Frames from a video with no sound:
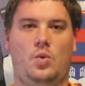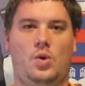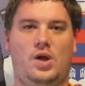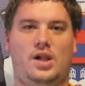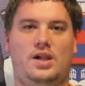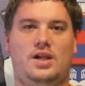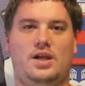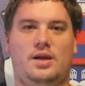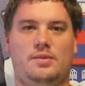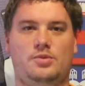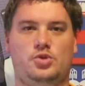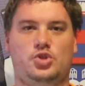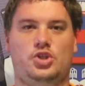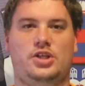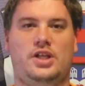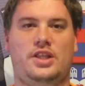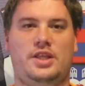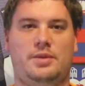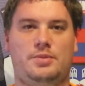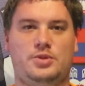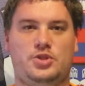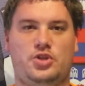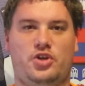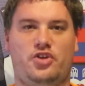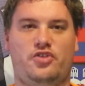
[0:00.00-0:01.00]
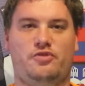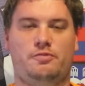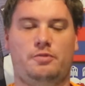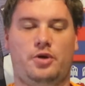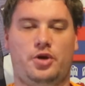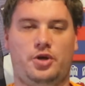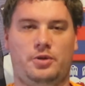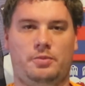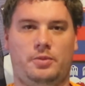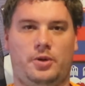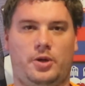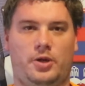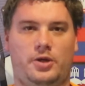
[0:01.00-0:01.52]
Welcome to another episode of
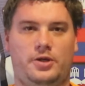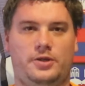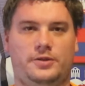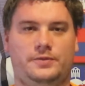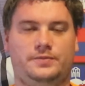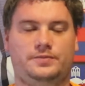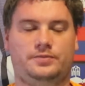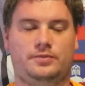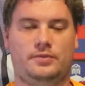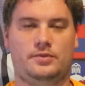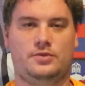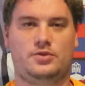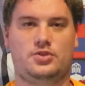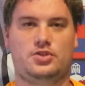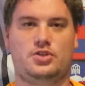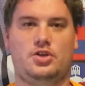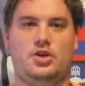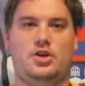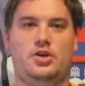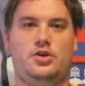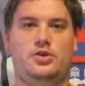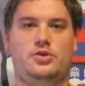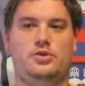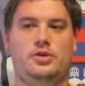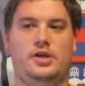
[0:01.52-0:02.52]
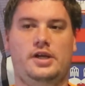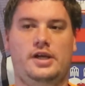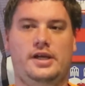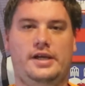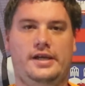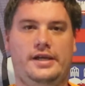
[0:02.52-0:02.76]
Modern Bok. So